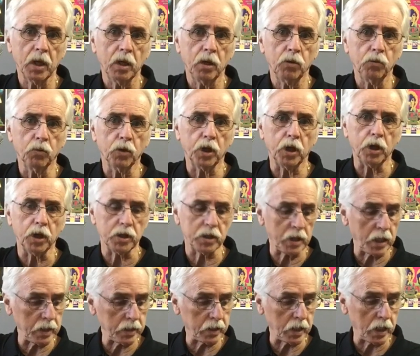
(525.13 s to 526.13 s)
We're going to
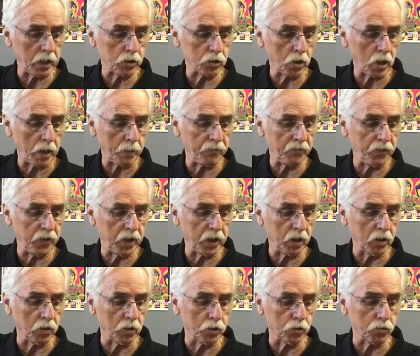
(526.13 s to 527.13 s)
take that top finger
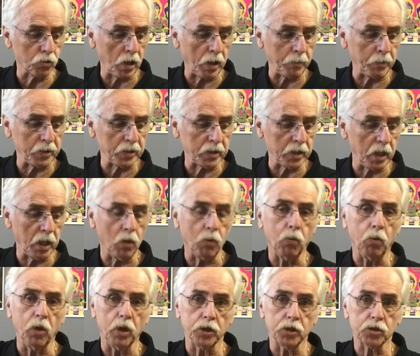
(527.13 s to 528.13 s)
and drop it down
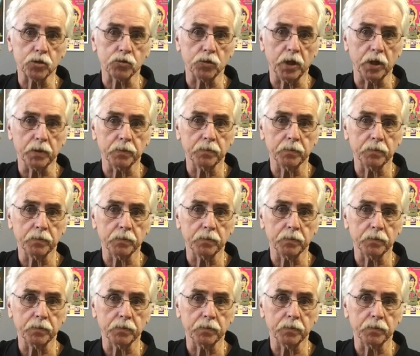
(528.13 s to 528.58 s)
1 string.